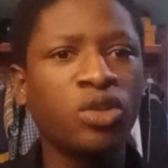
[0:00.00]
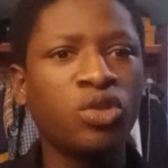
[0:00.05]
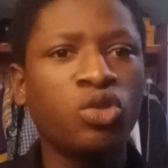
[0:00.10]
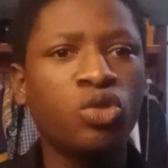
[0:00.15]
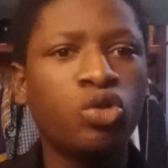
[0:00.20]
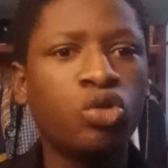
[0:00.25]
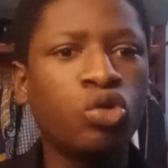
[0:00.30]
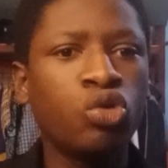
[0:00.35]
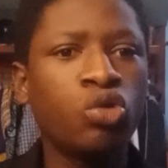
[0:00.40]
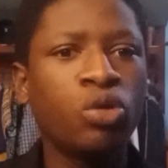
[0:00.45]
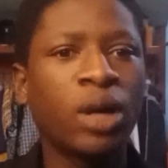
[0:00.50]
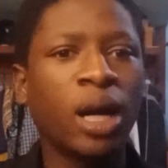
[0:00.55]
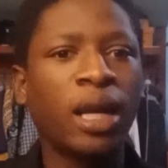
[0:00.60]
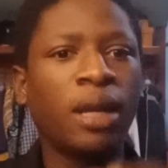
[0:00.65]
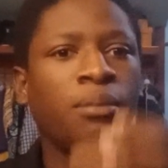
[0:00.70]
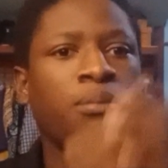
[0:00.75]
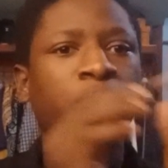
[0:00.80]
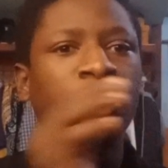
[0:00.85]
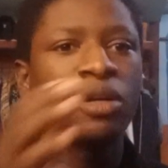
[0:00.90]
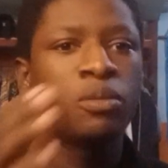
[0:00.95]
you don't look at
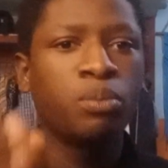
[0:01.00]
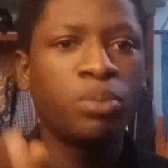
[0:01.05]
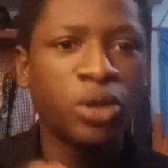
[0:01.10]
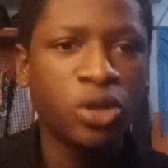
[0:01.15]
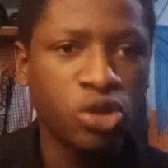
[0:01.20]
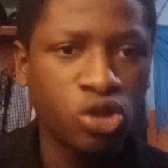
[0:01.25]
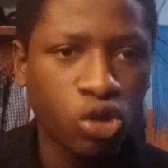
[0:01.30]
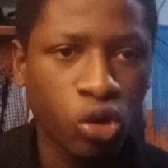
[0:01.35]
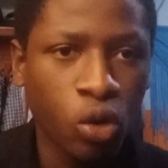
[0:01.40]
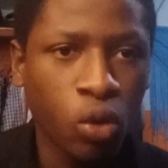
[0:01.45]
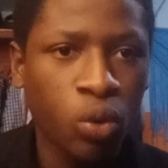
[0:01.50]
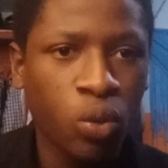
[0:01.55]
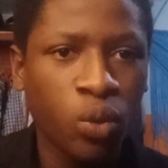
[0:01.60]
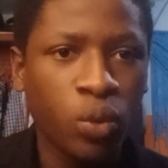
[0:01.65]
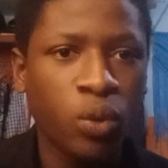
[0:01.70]
the big picture,